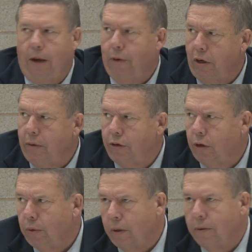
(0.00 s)
I wanted to make
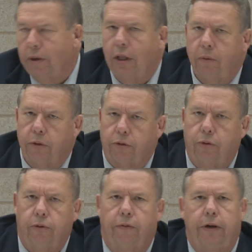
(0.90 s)
sure we were dealing with the
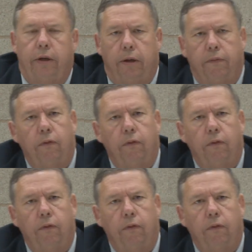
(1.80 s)
school funding